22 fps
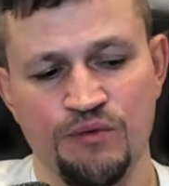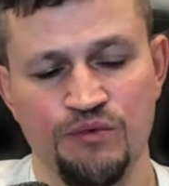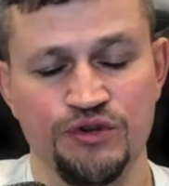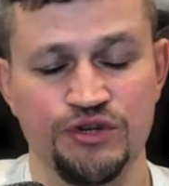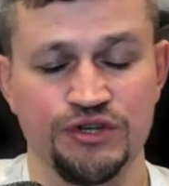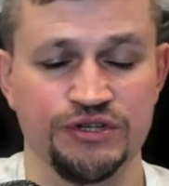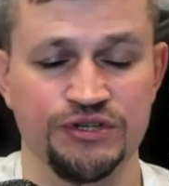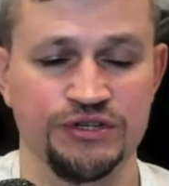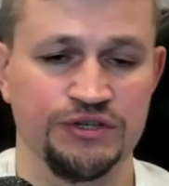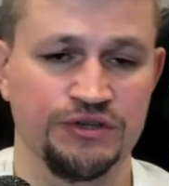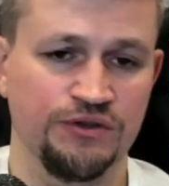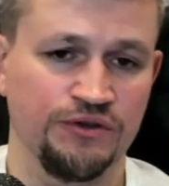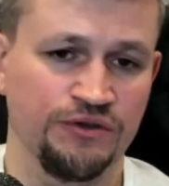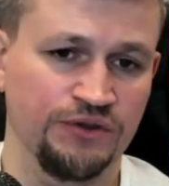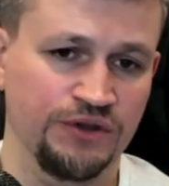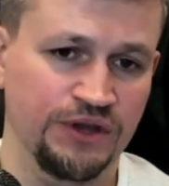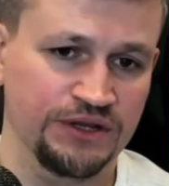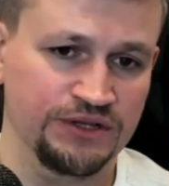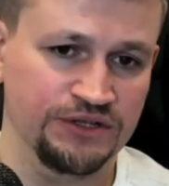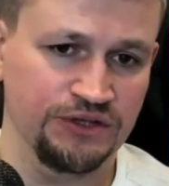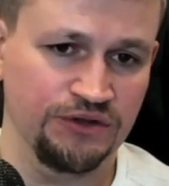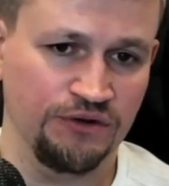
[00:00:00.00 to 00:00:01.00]
which is in your
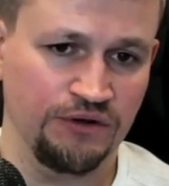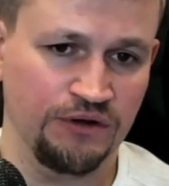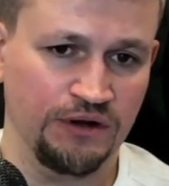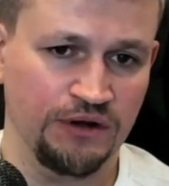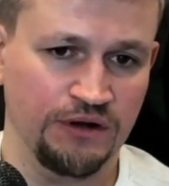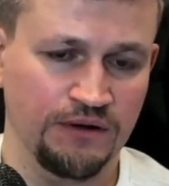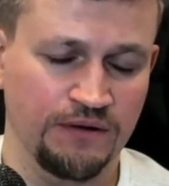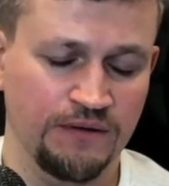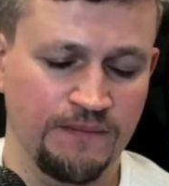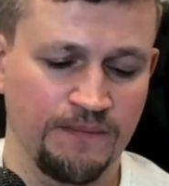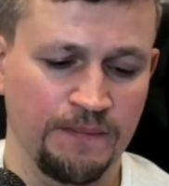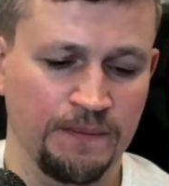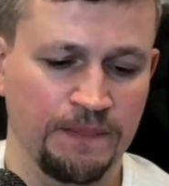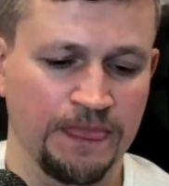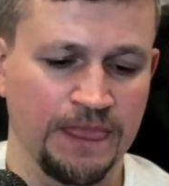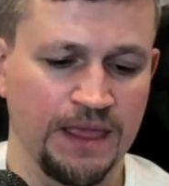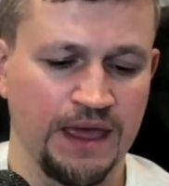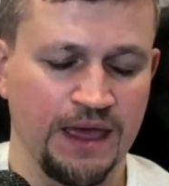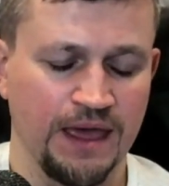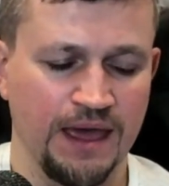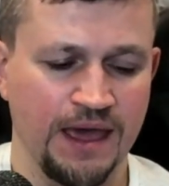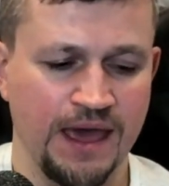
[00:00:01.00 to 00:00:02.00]
next door
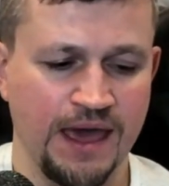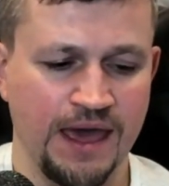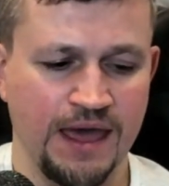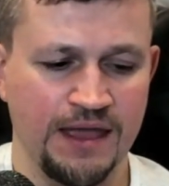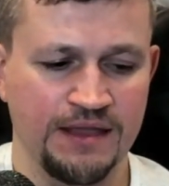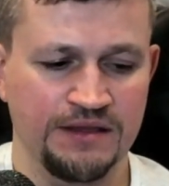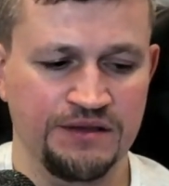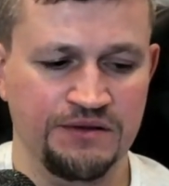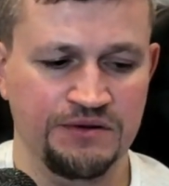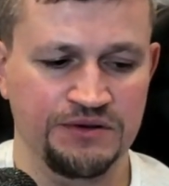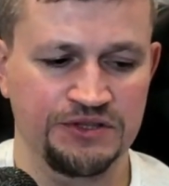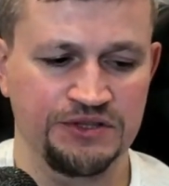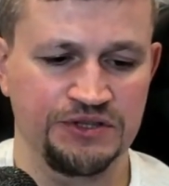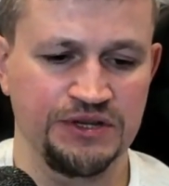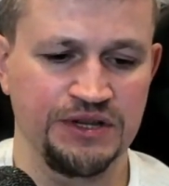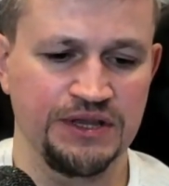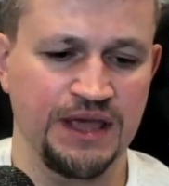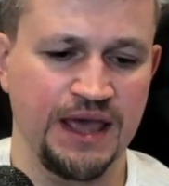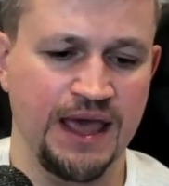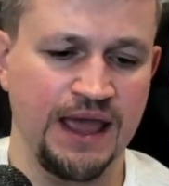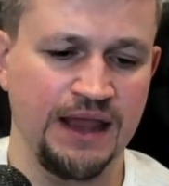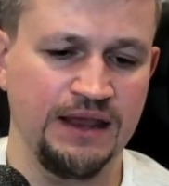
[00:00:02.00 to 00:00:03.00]
and
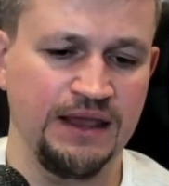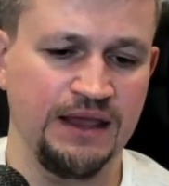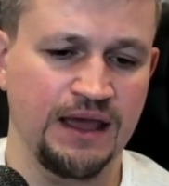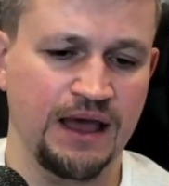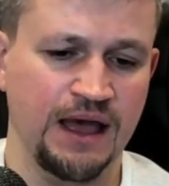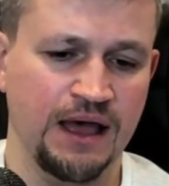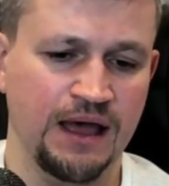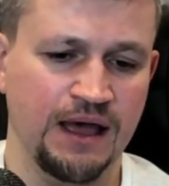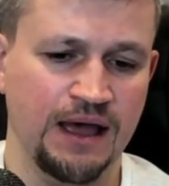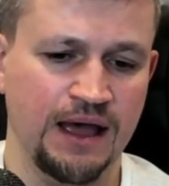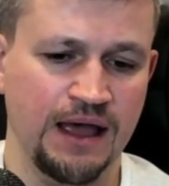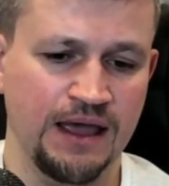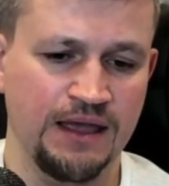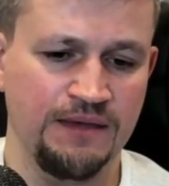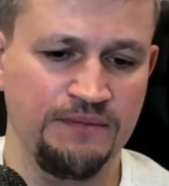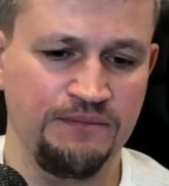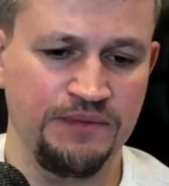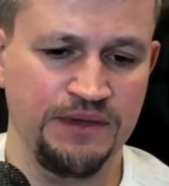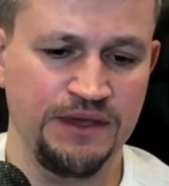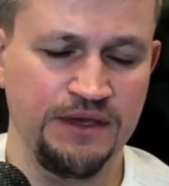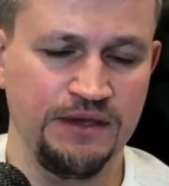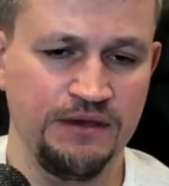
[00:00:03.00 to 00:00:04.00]
restrict any I
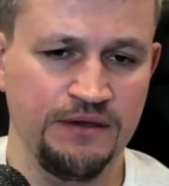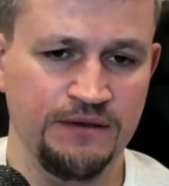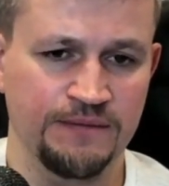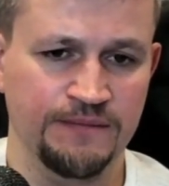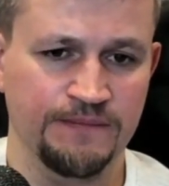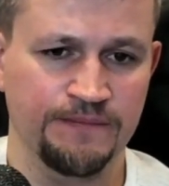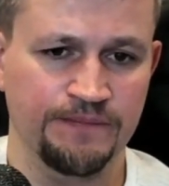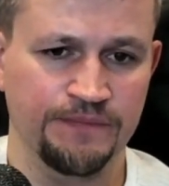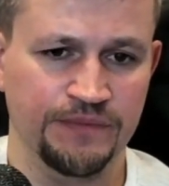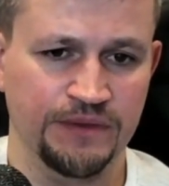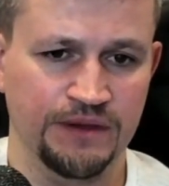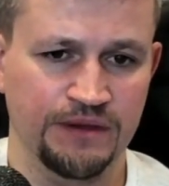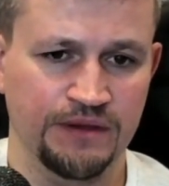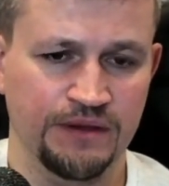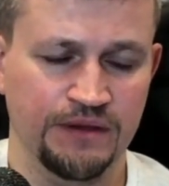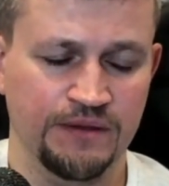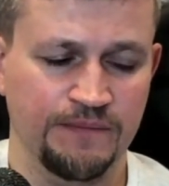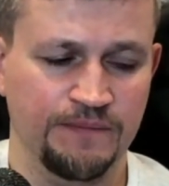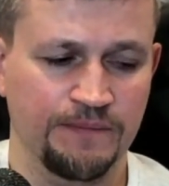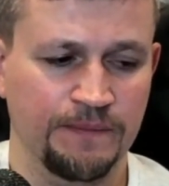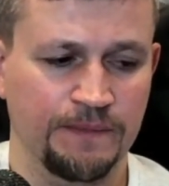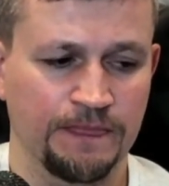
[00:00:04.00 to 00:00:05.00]
P,
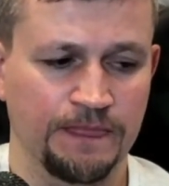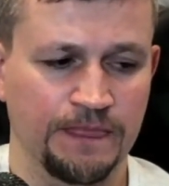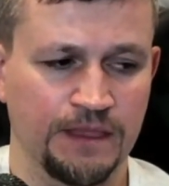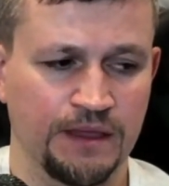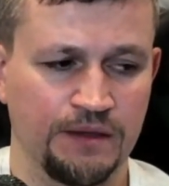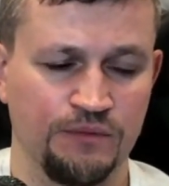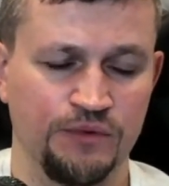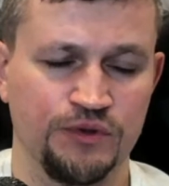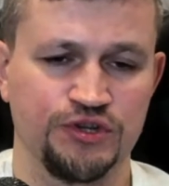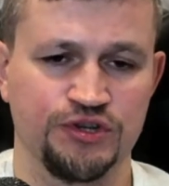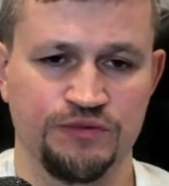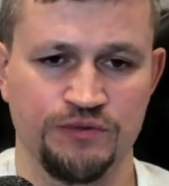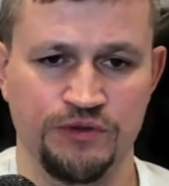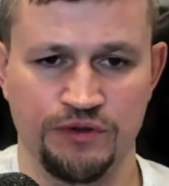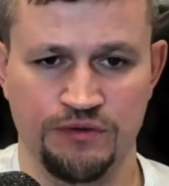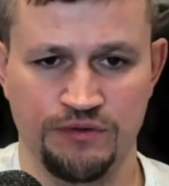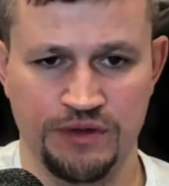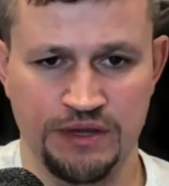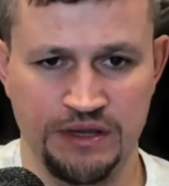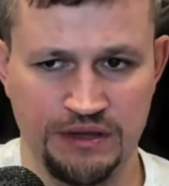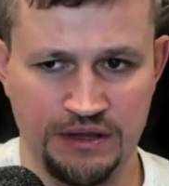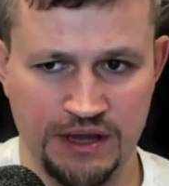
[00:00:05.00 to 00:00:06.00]
which, you know,
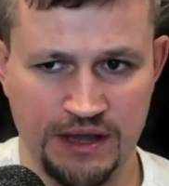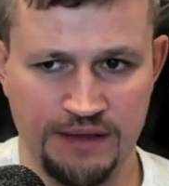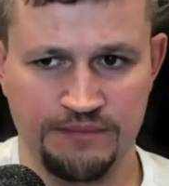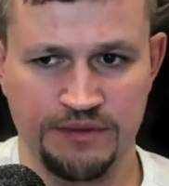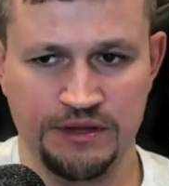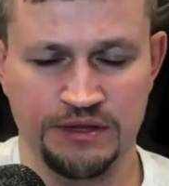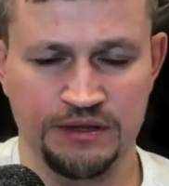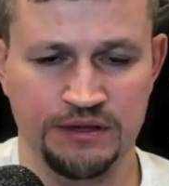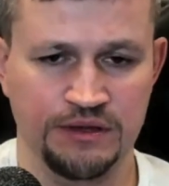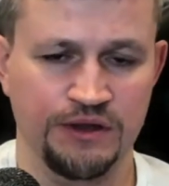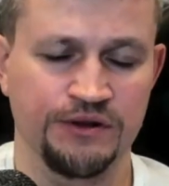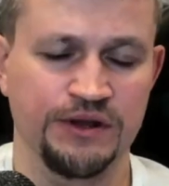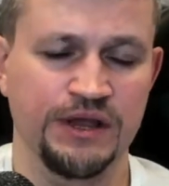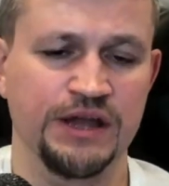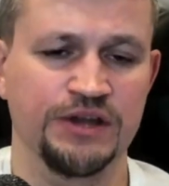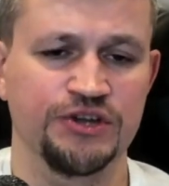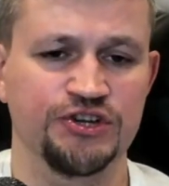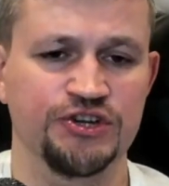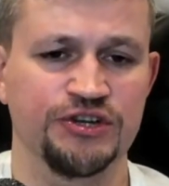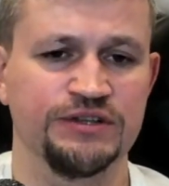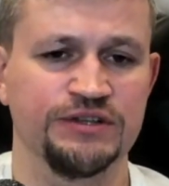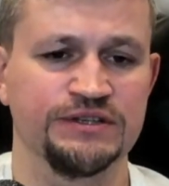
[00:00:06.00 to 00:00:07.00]
incoming
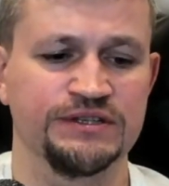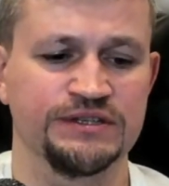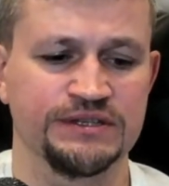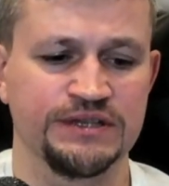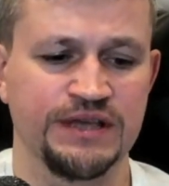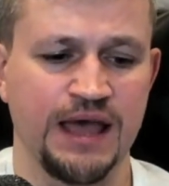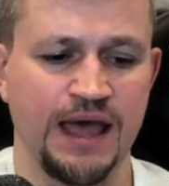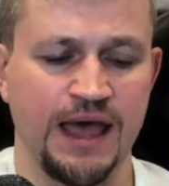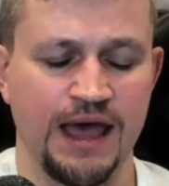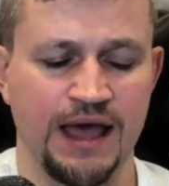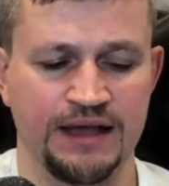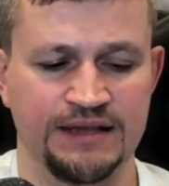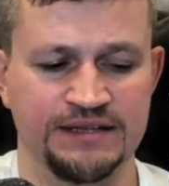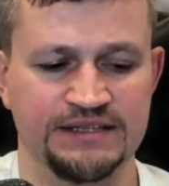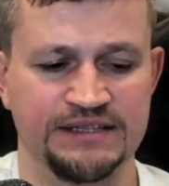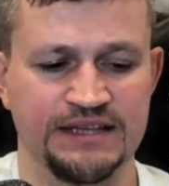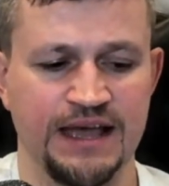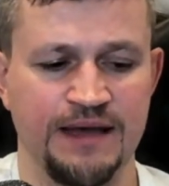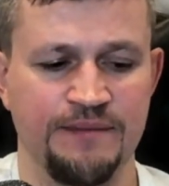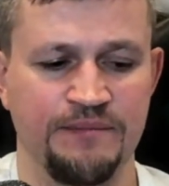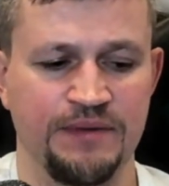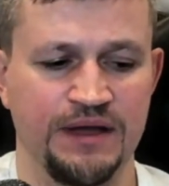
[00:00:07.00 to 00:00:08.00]
connections,
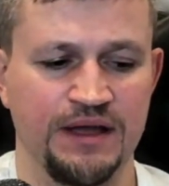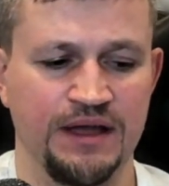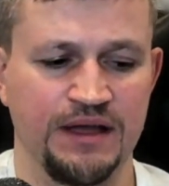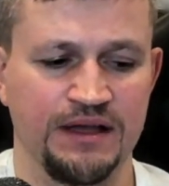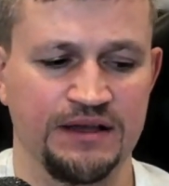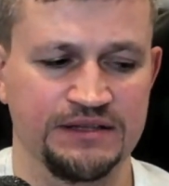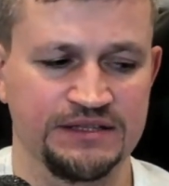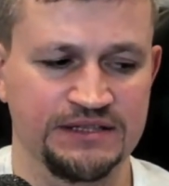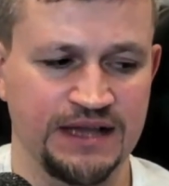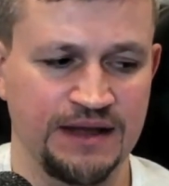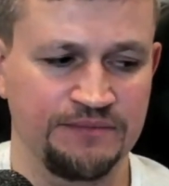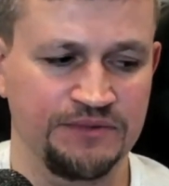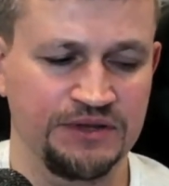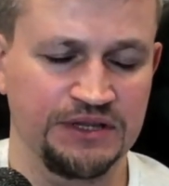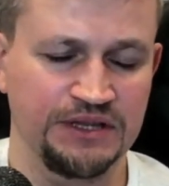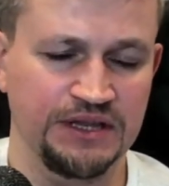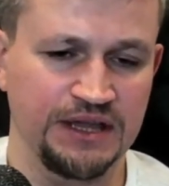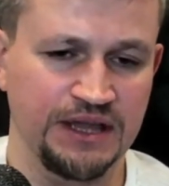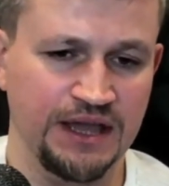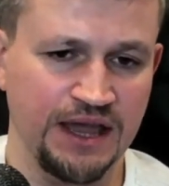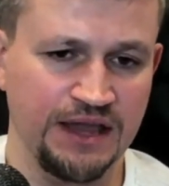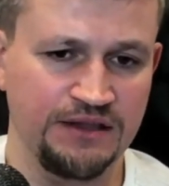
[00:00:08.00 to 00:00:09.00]
except some
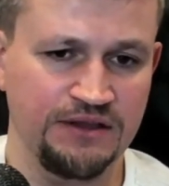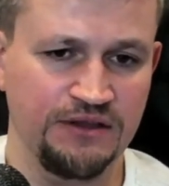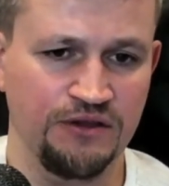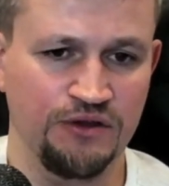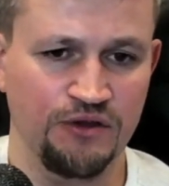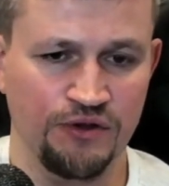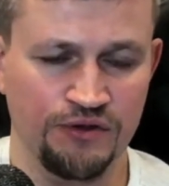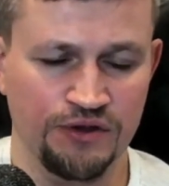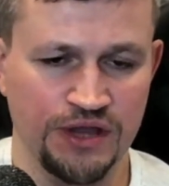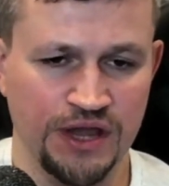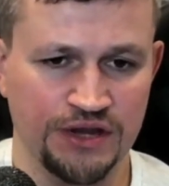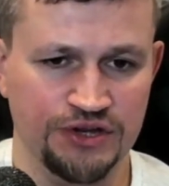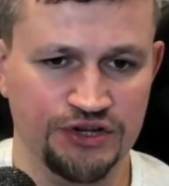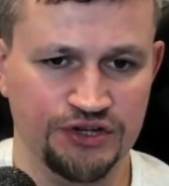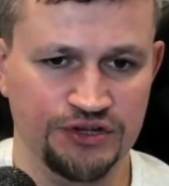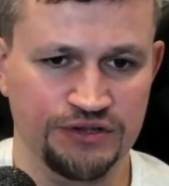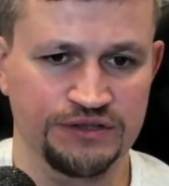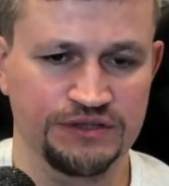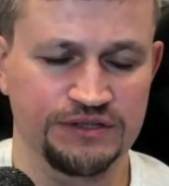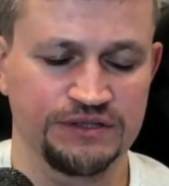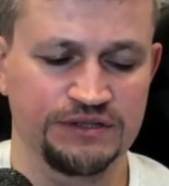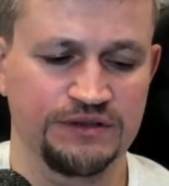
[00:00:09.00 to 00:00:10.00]
dedicated
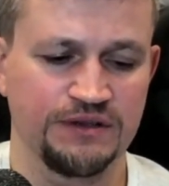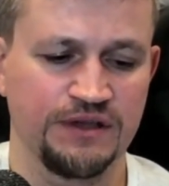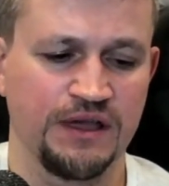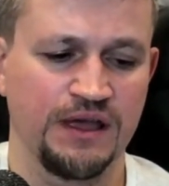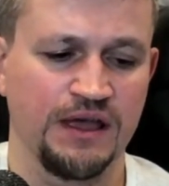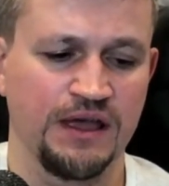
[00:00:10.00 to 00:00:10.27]
connections,